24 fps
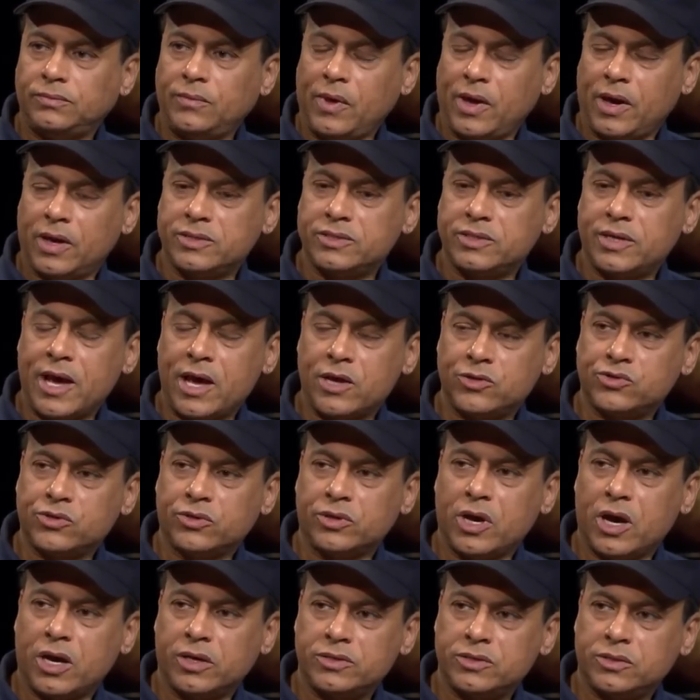Yes,
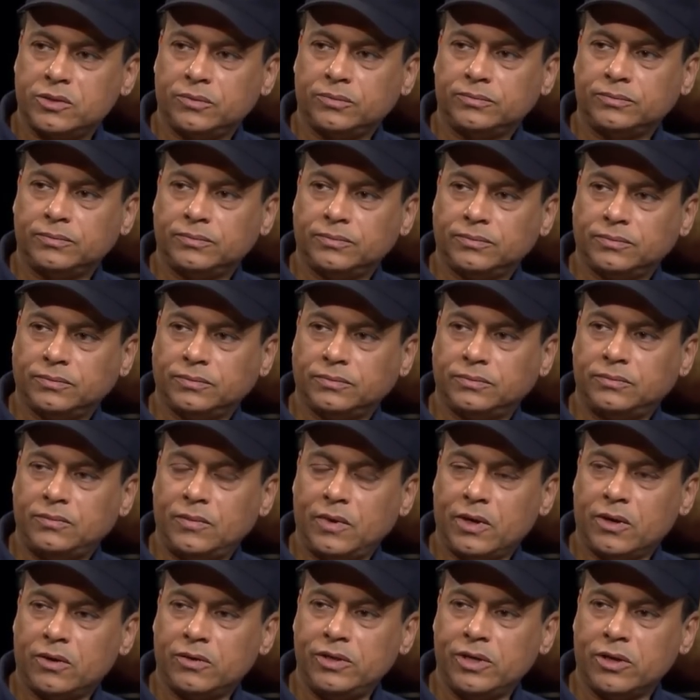astronauts.
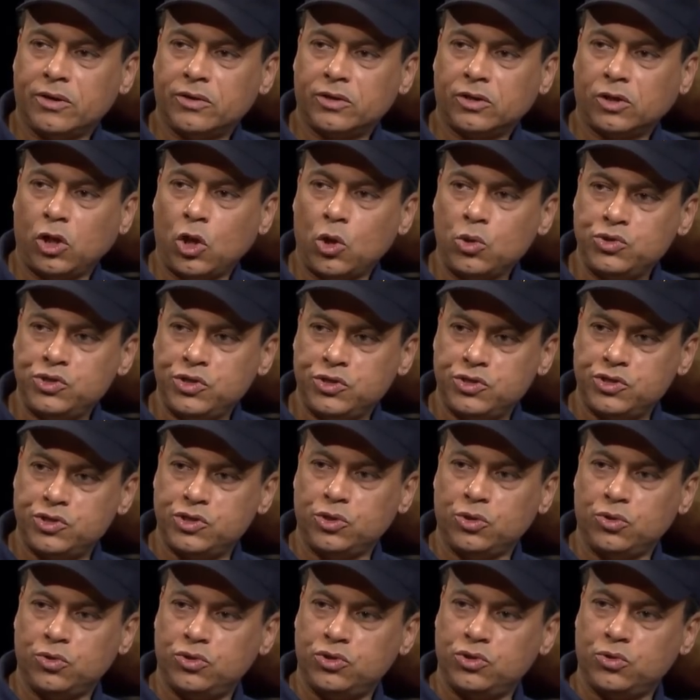They're, they're closest
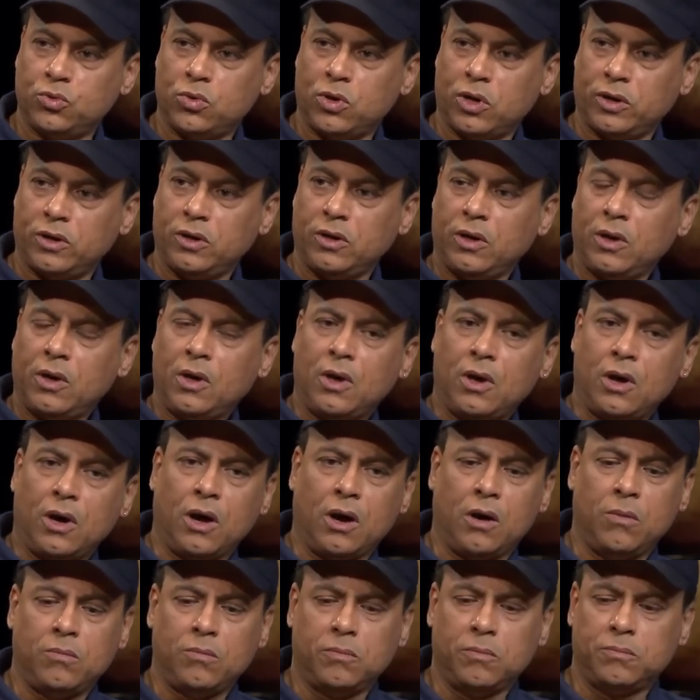you, to, you want to, to name what, names?
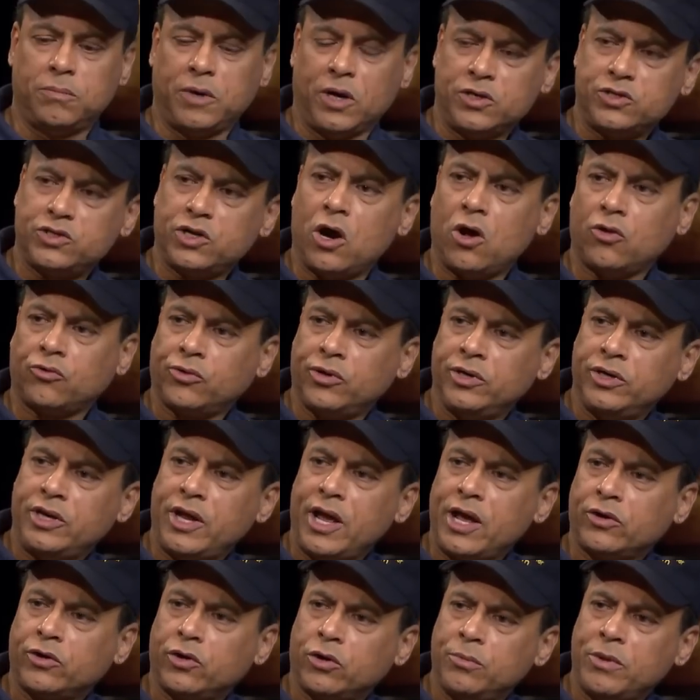Um, Buzz Aldrin,
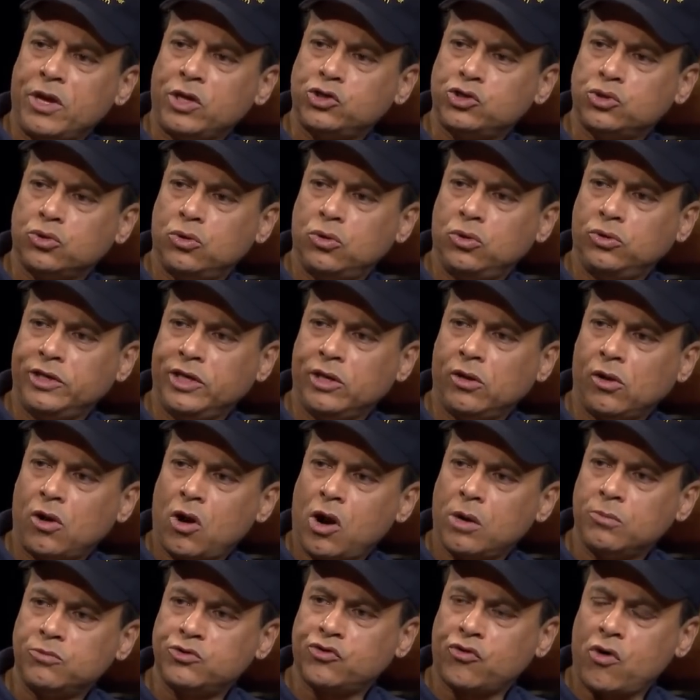Edgar Mitchell, Neil
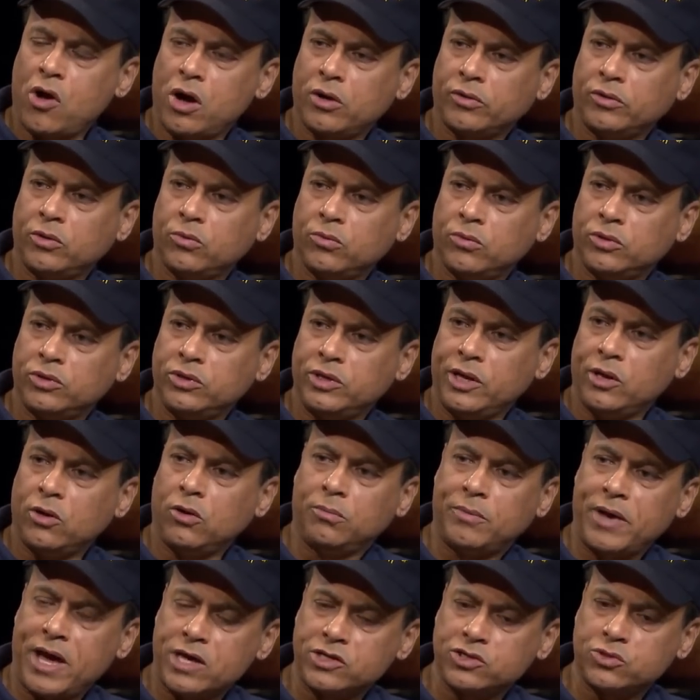Armstrong. That would,
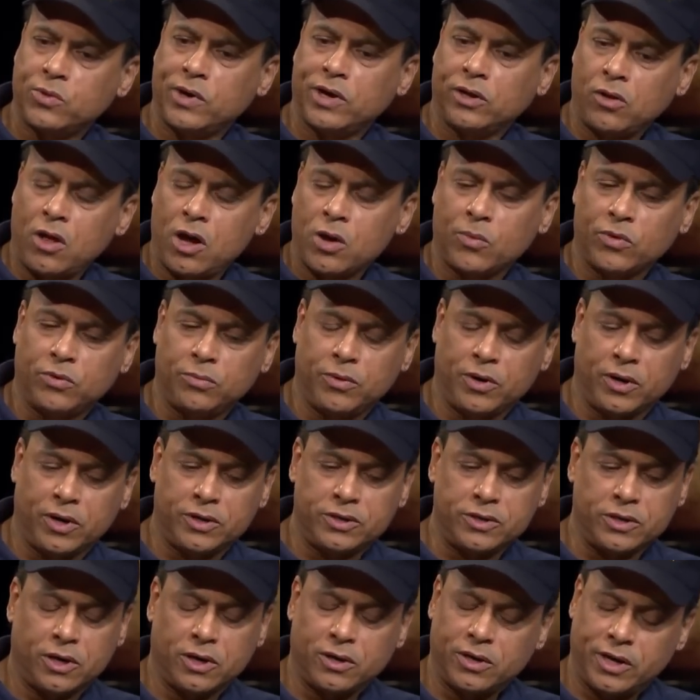Neil passed away along with uh,
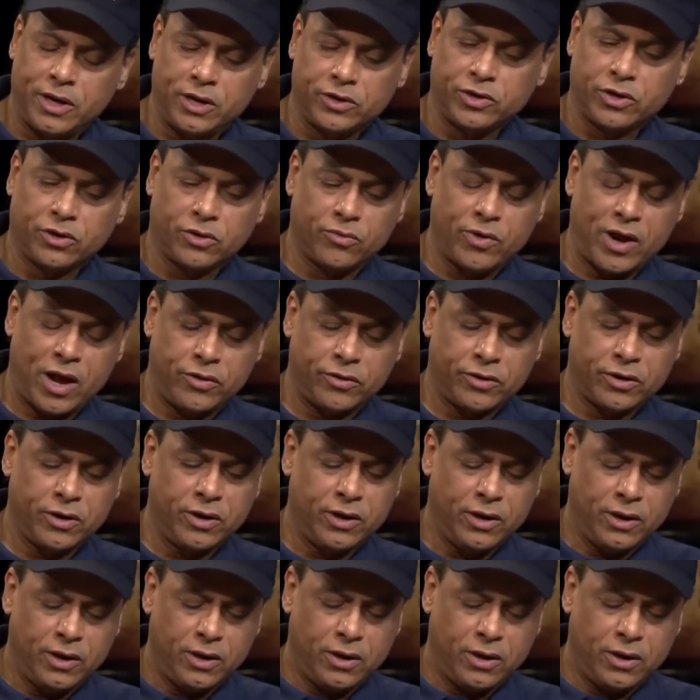uh, Edgar, rather.